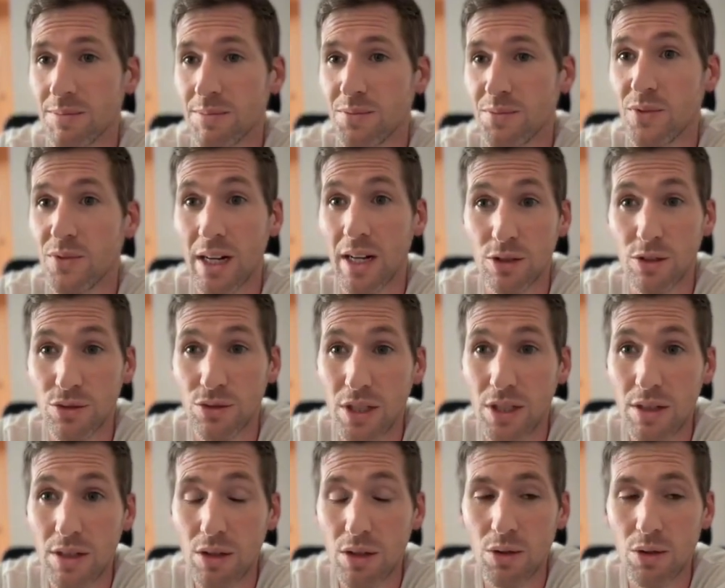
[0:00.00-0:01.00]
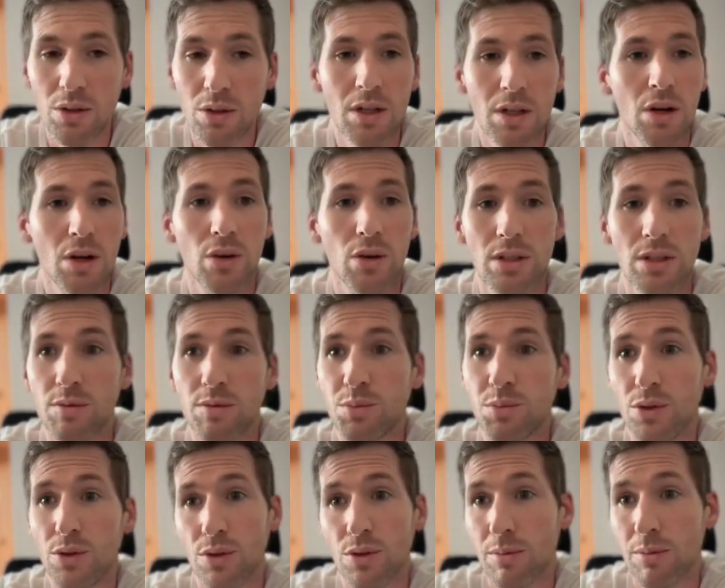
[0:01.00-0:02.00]
value 0, or it's
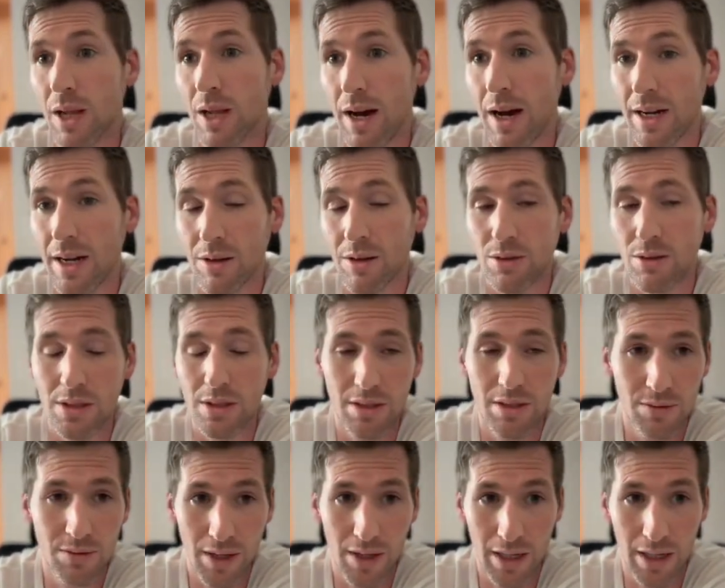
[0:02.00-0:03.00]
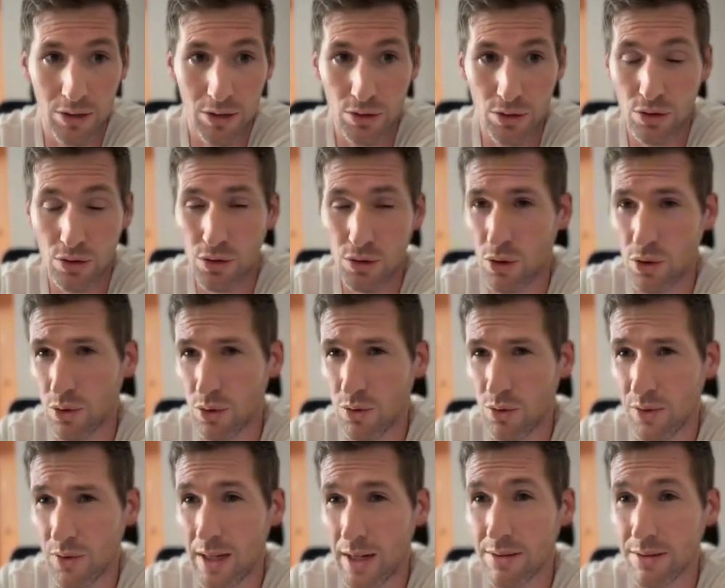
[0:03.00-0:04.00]
pure black, which is value 2,
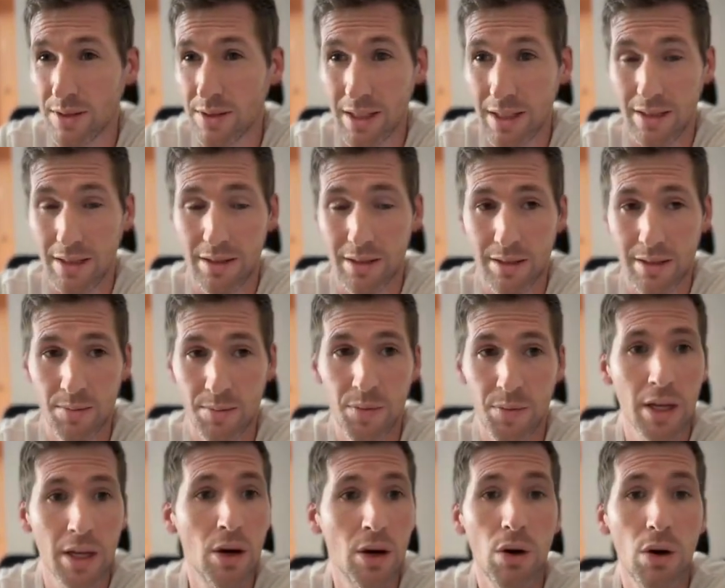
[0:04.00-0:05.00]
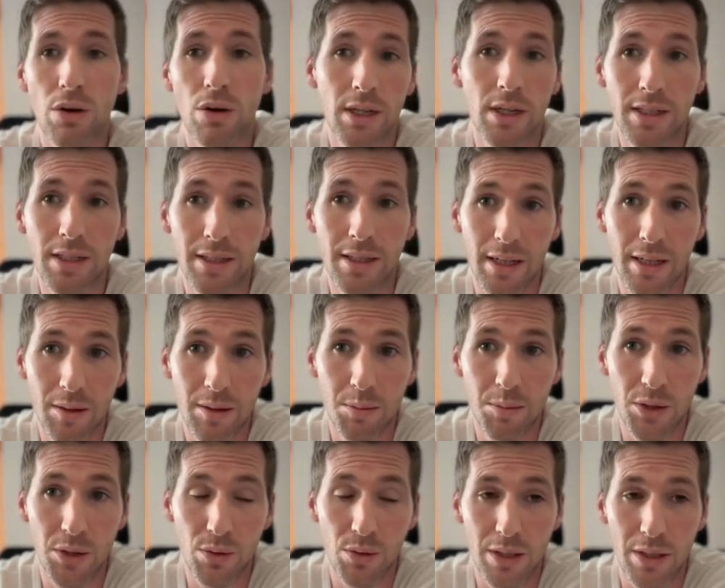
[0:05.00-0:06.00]
5, 6, or anything in
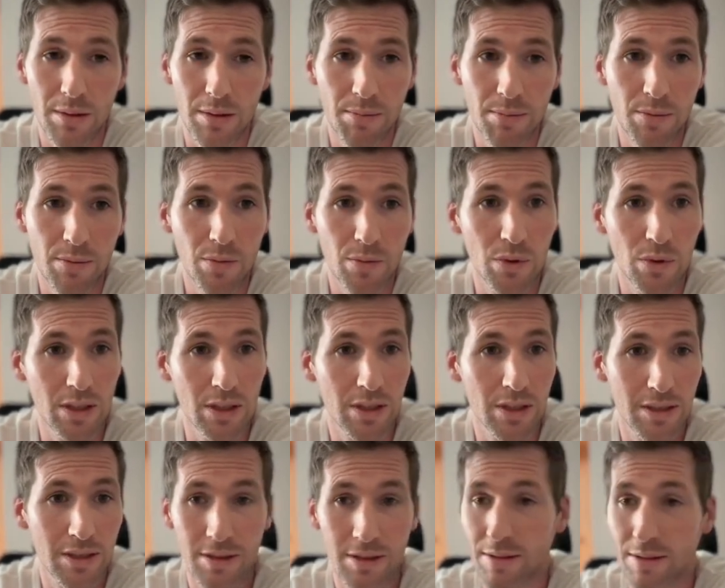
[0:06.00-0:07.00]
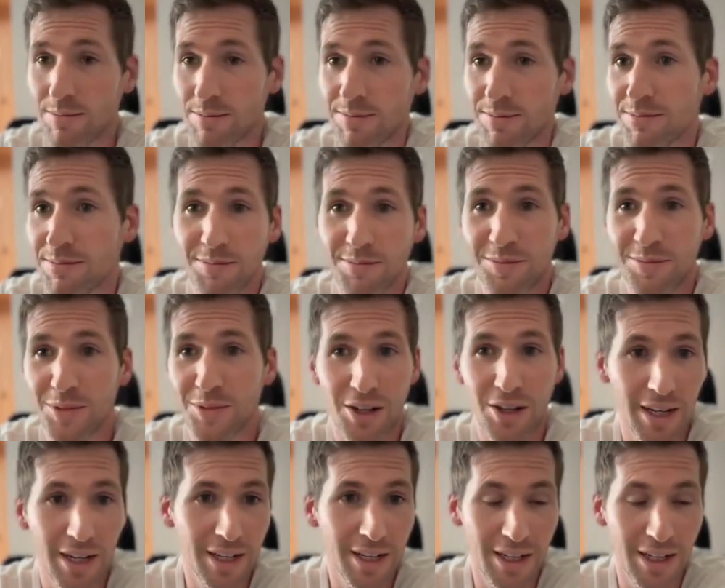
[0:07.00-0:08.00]
between, which is
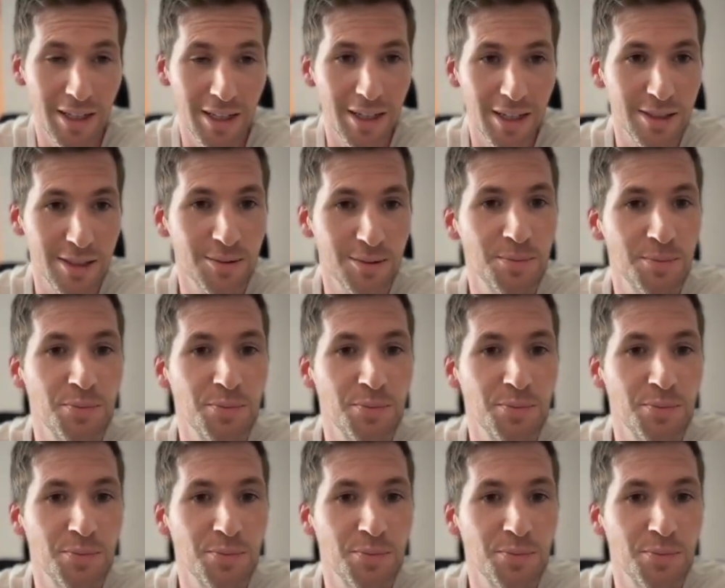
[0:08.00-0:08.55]
grey, I guess.